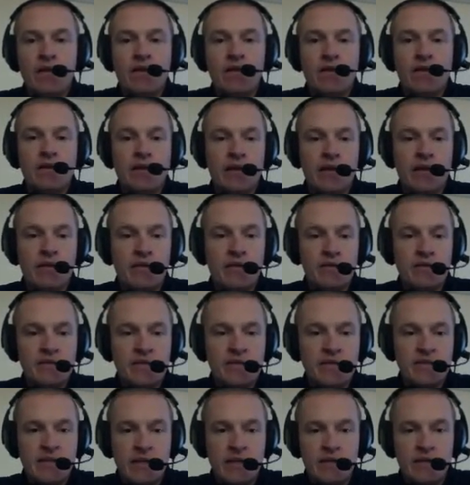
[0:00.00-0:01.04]
And there's a
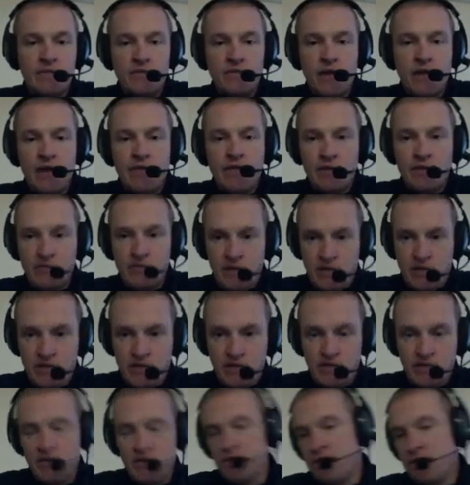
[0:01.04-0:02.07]
set of driving
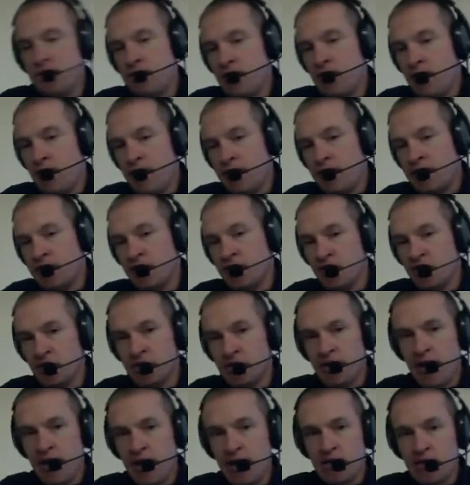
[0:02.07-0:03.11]
directions. Now this is just
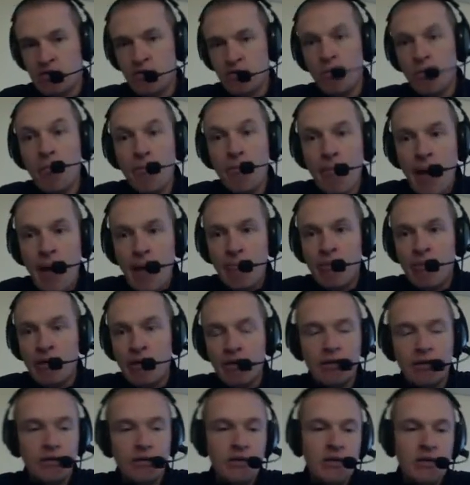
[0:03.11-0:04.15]
the actual map
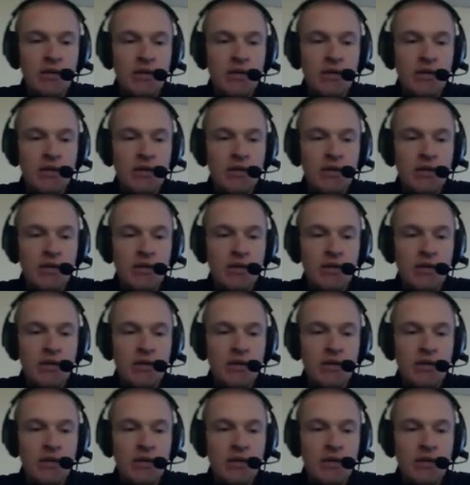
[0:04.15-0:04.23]
part.